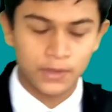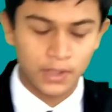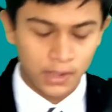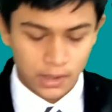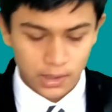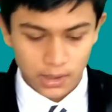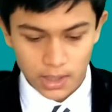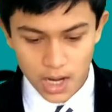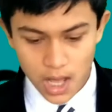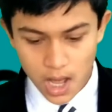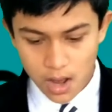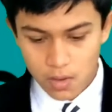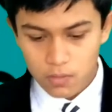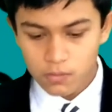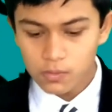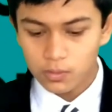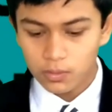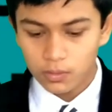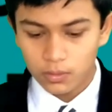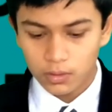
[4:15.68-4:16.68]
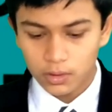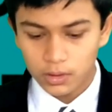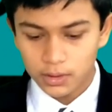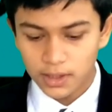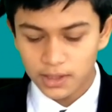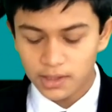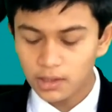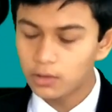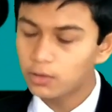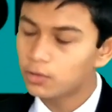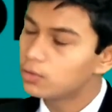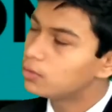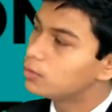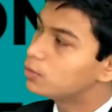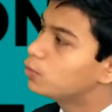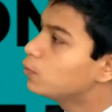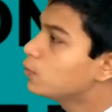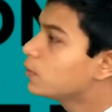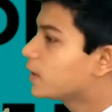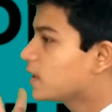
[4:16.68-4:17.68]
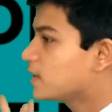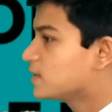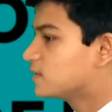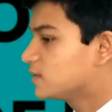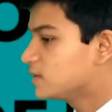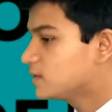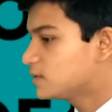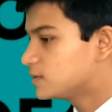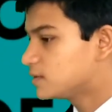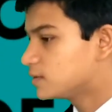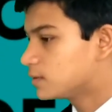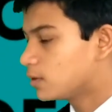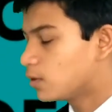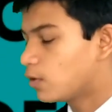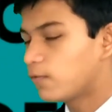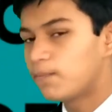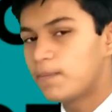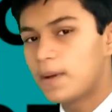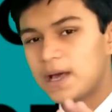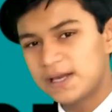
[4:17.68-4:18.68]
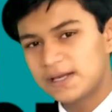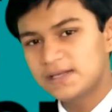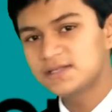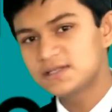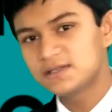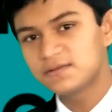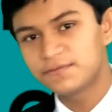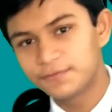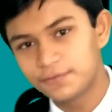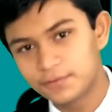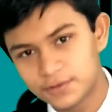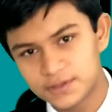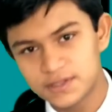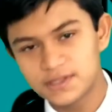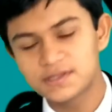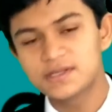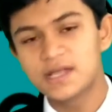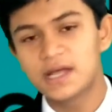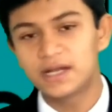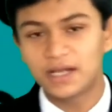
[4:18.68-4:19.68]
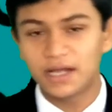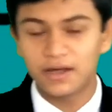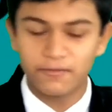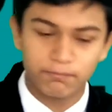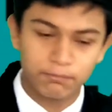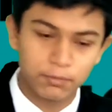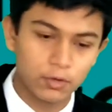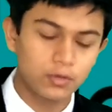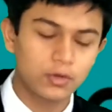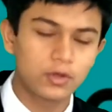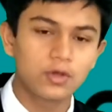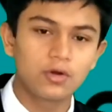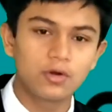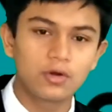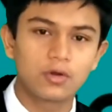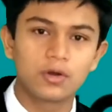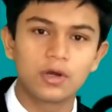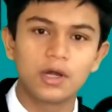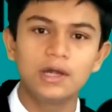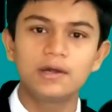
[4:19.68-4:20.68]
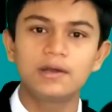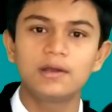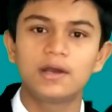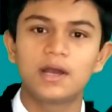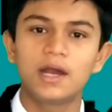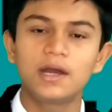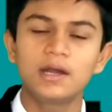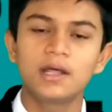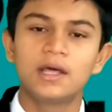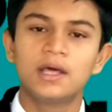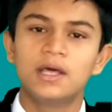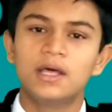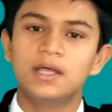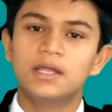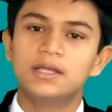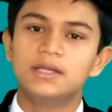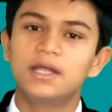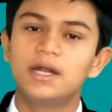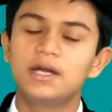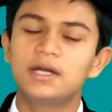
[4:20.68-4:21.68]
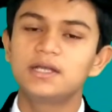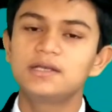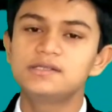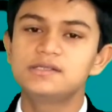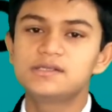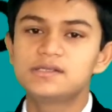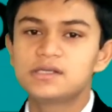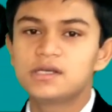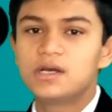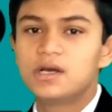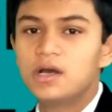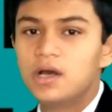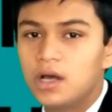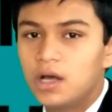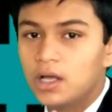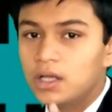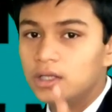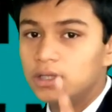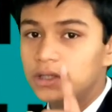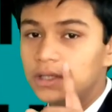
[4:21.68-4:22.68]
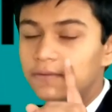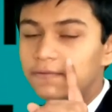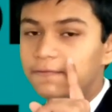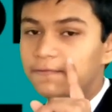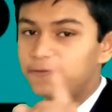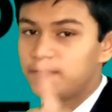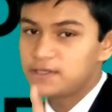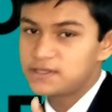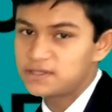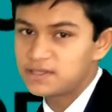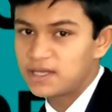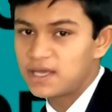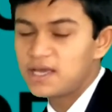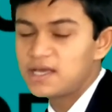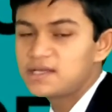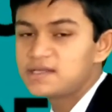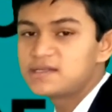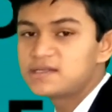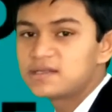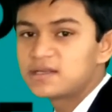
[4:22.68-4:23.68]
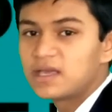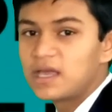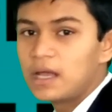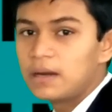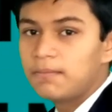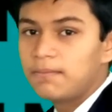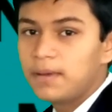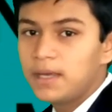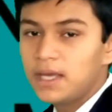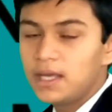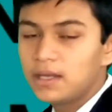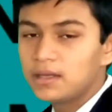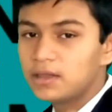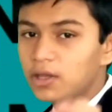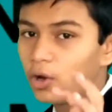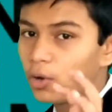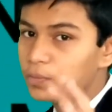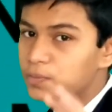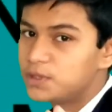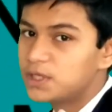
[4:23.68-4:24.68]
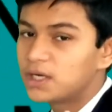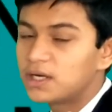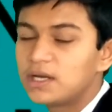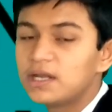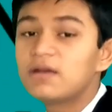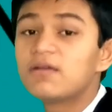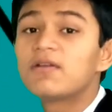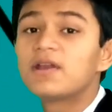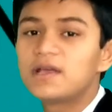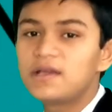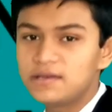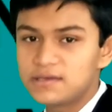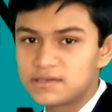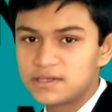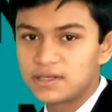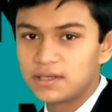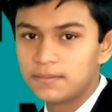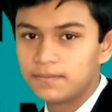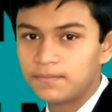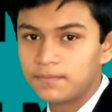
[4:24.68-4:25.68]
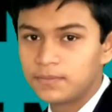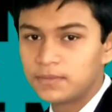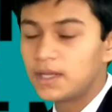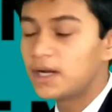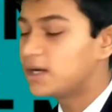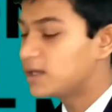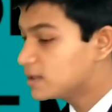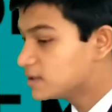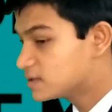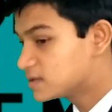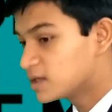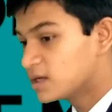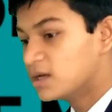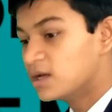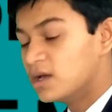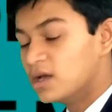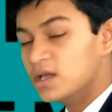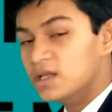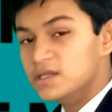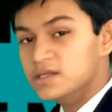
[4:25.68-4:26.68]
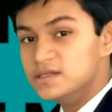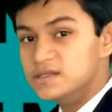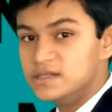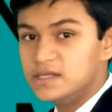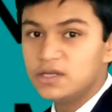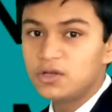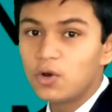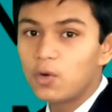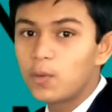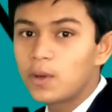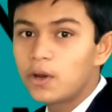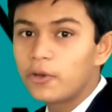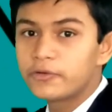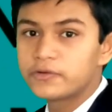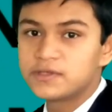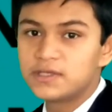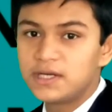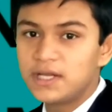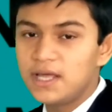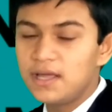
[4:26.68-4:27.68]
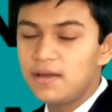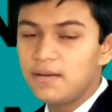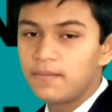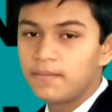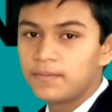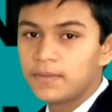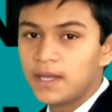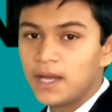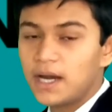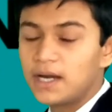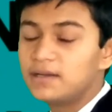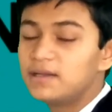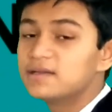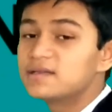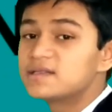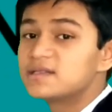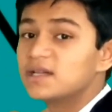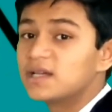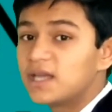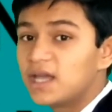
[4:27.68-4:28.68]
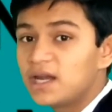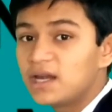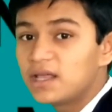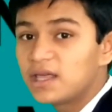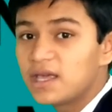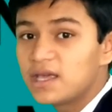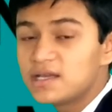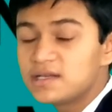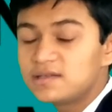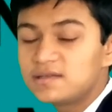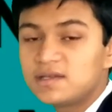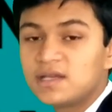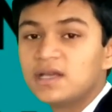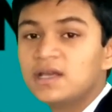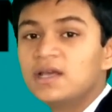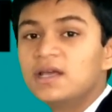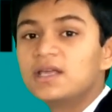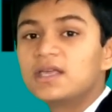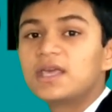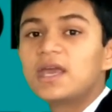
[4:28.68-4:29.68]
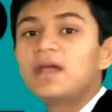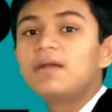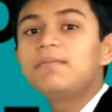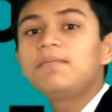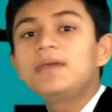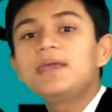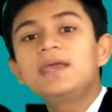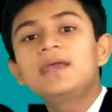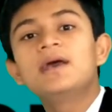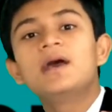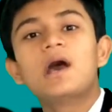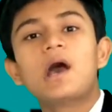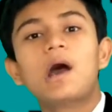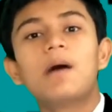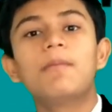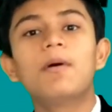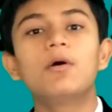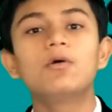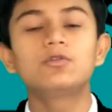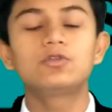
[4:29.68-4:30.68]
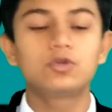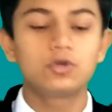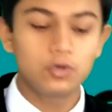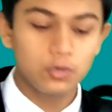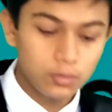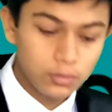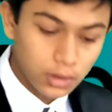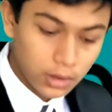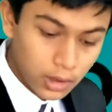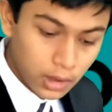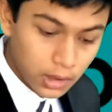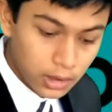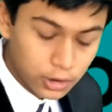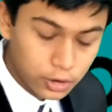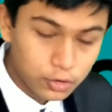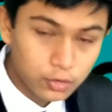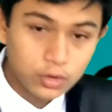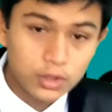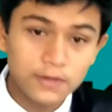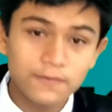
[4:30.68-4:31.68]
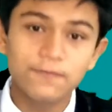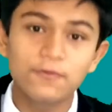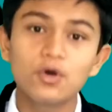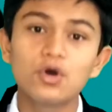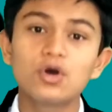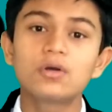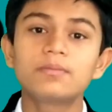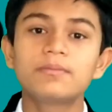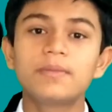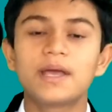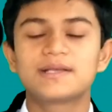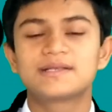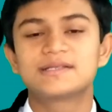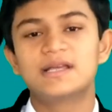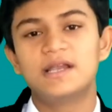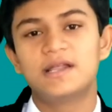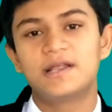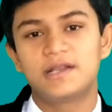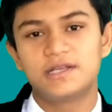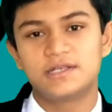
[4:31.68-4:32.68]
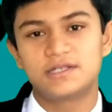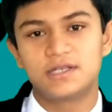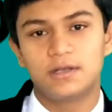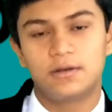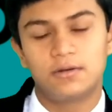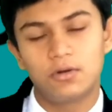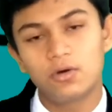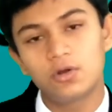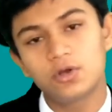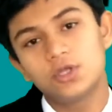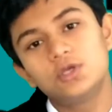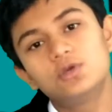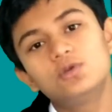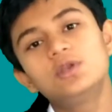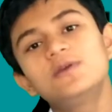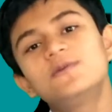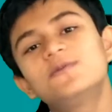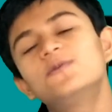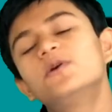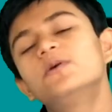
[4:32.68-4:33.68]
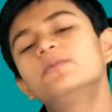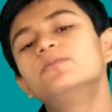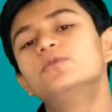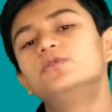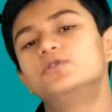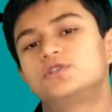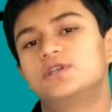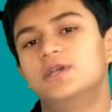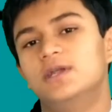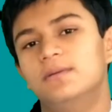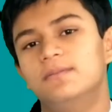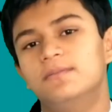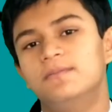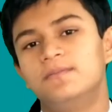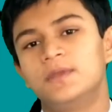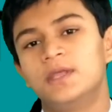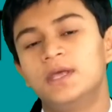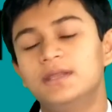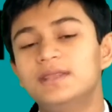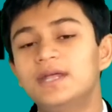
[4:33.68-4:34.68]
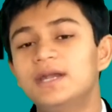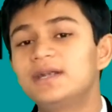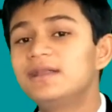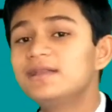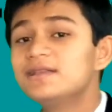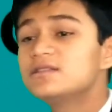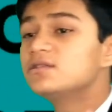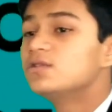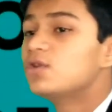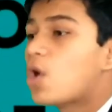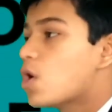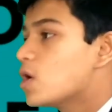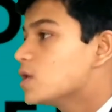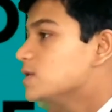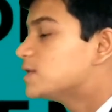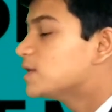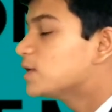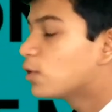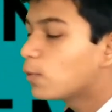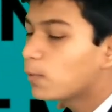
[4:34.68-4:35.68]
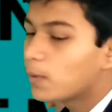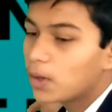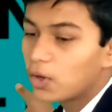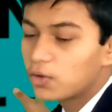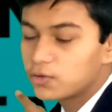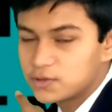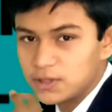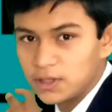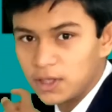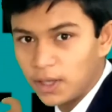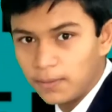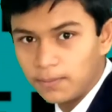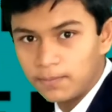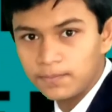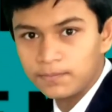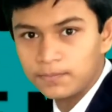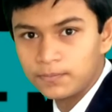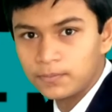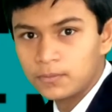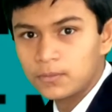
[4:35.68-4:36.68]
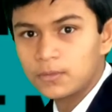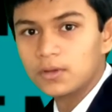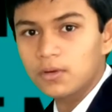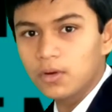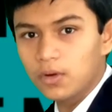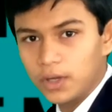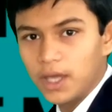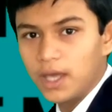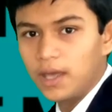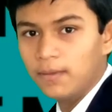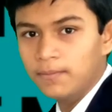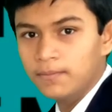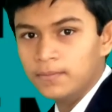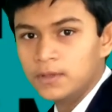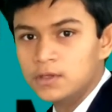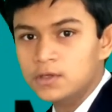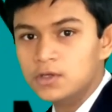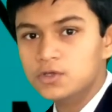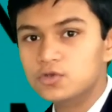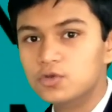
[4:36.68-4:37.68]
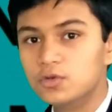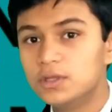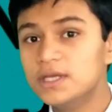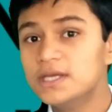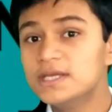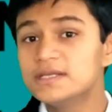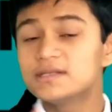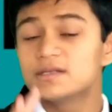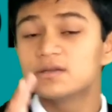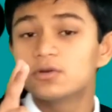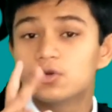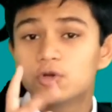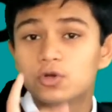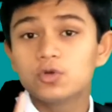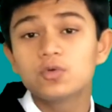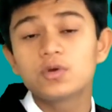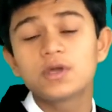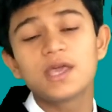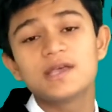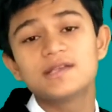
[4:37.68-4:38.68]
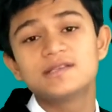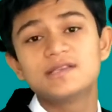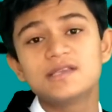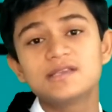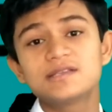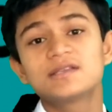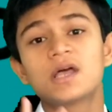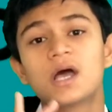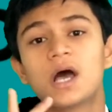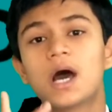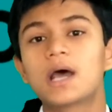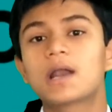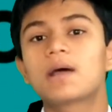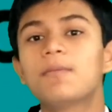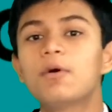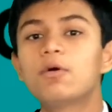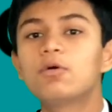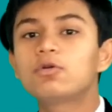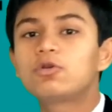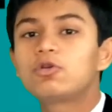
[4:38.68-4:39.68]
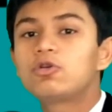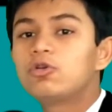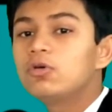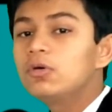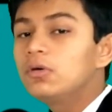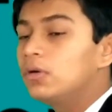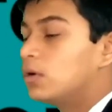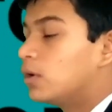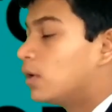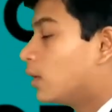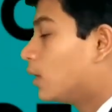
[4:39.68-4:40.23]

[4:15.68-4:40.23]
Now there are two cases of balanced forces that I have procured on the internet. That is, the first case can be the object in rest, that is zero velocity, and the second case can be about to uniform acceleration or uniform motion, that is non-zero velocity. Okay, so these two cases are about to